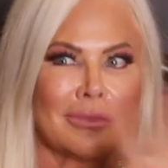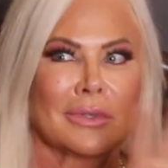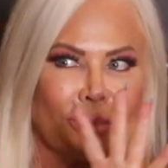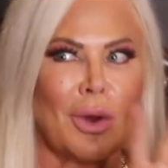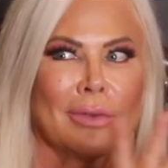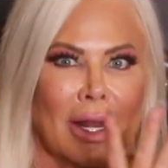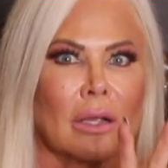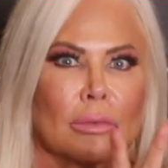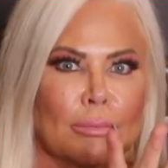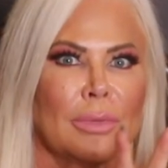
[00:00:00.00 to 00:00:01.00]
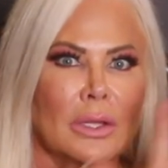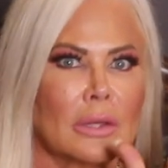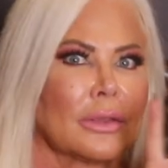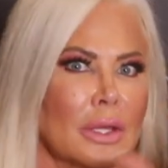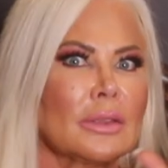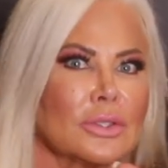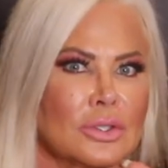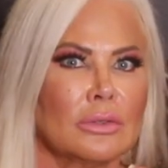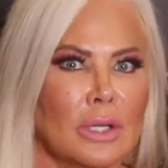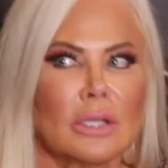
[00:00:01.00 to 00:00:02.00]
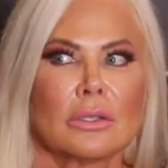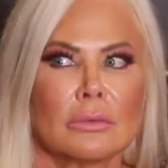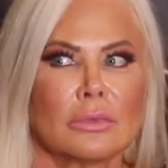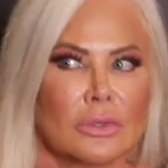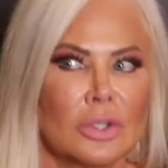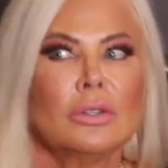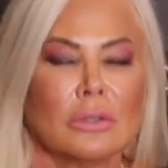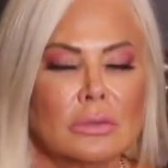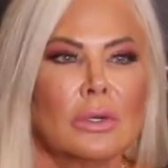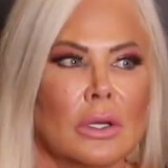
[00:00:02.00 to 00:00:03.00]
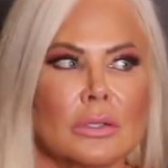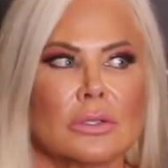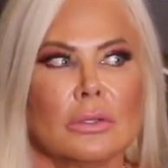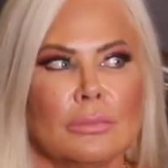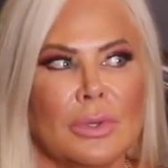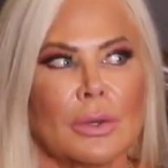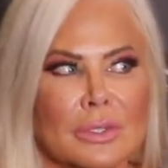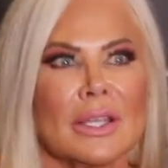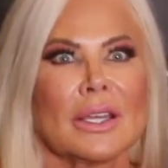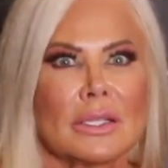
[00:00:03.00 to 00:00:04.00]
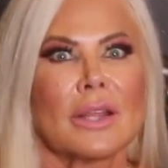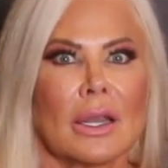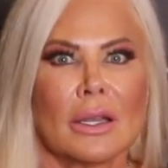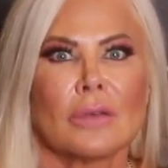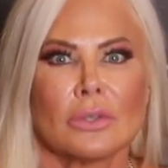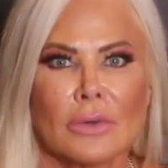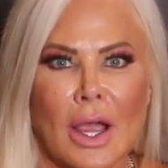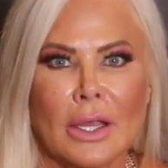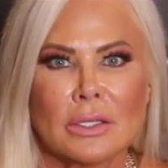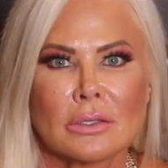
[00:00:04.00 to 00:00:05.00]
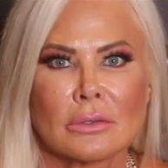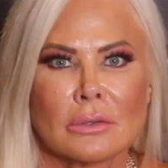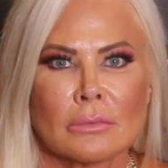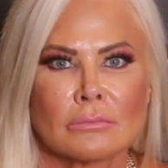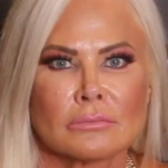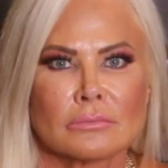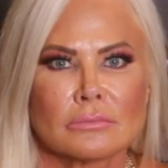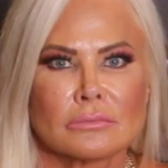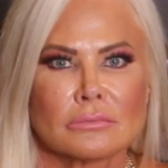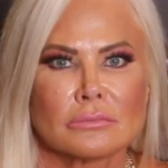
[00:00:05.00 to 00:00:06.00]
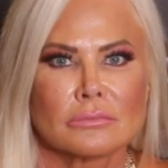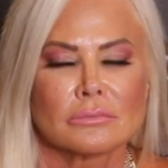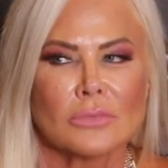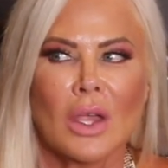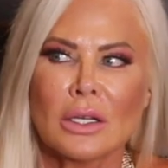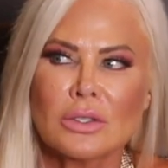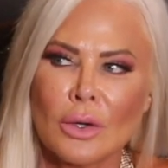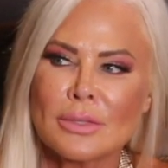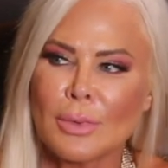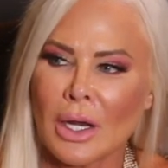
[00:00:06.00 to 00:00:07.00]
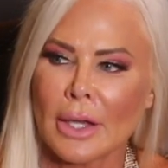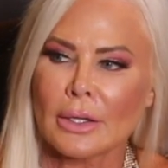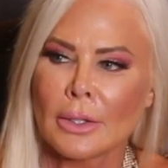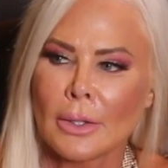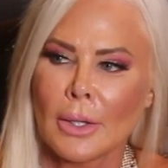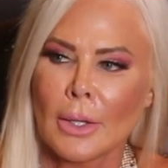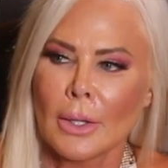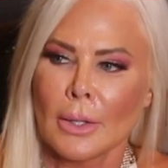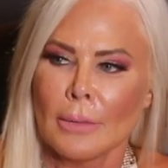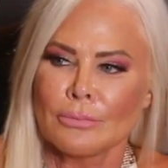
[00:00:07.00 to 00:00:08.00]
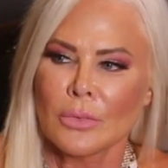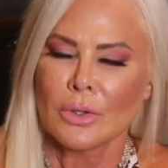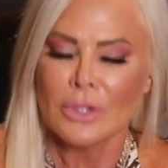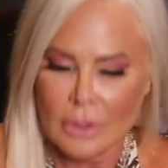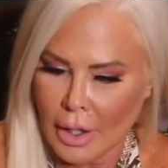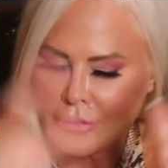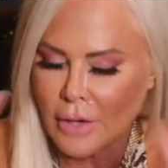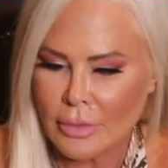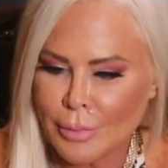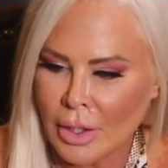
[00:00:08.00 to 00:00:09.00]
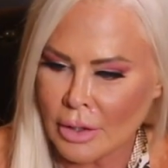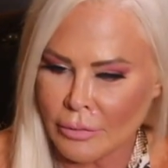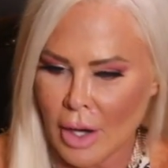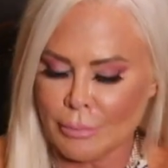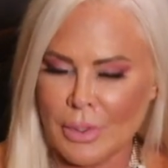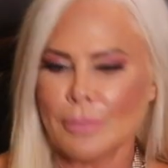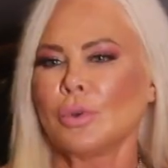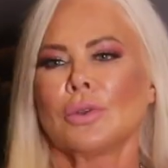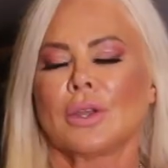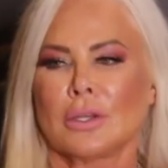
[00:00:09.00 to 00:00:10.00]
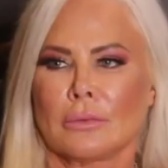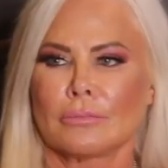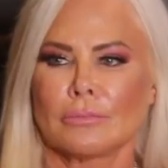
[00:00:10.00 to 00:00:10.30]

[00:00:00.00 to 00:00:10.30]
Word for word: it's probably not going to be the thing that you need to do to be able to get to that level, right? And it's always been like, have you ever been around people that